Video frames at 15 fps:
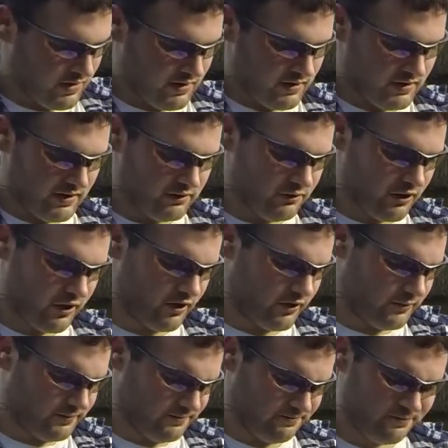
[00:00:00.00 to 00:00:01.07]
These are
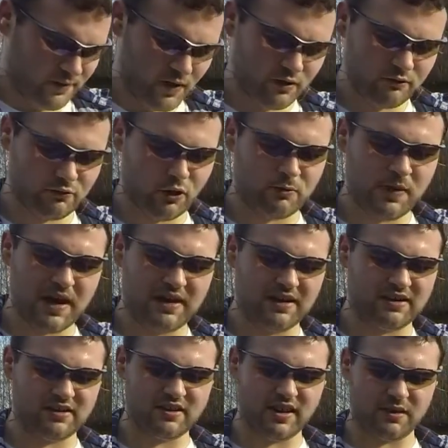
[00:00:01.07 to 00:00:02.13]

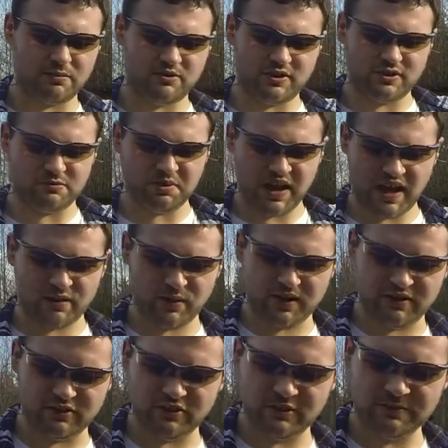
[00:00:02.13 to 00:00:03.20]
Romanian clips, these black
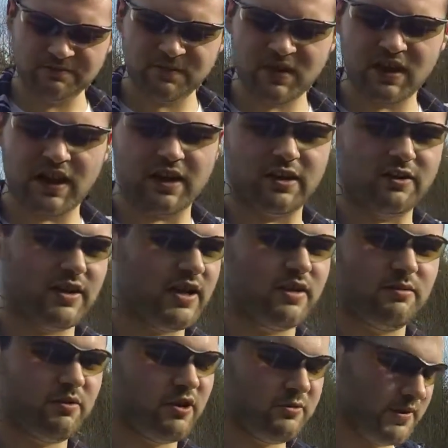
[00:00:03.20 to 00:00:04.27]
ones. I don't like them
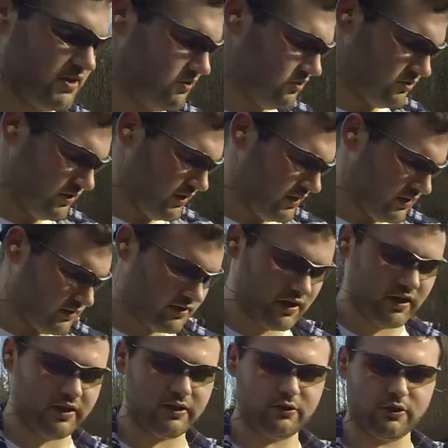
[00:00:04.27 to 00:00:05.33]
very much.
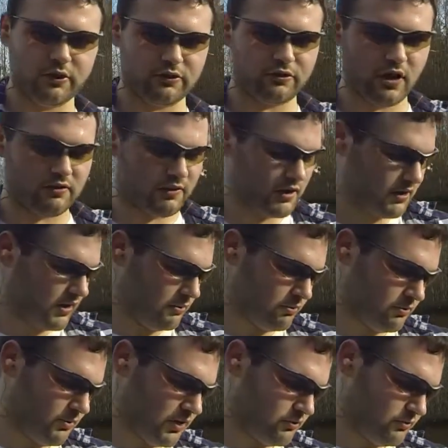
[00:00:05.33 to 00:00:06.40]
The Yugoslavian clips are much